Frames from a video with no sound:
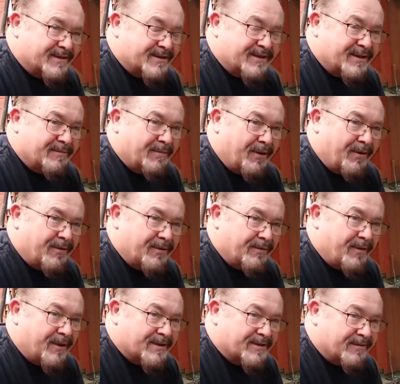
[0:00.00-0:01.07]
gazebo and
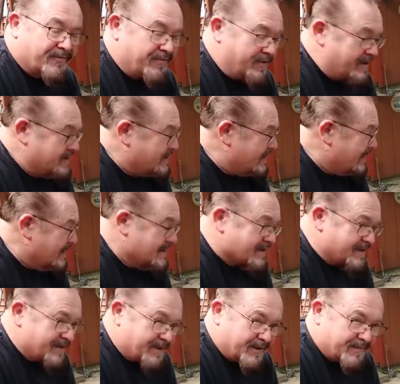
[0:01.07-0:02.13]
watch the fish and
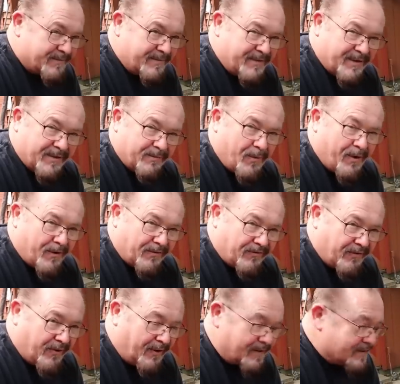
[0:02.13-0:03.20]
listen to the
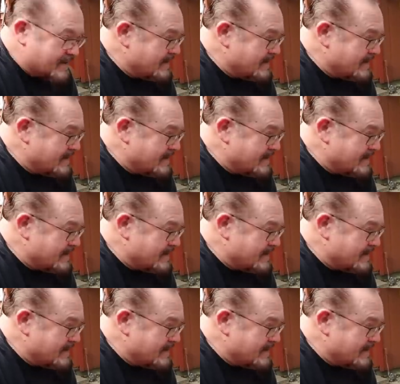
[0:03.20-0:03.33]
waterfall.